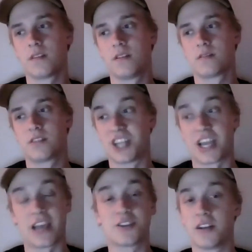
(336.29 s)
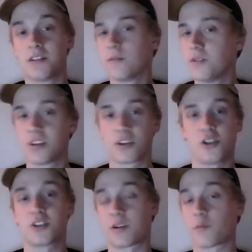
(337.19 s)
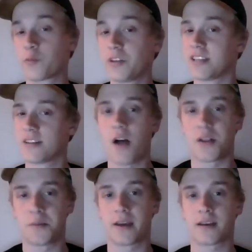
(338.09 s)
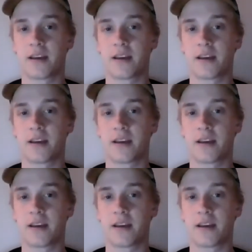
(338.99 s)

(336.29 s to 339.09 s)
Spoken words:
CJ Henderson looks like a really solid pick.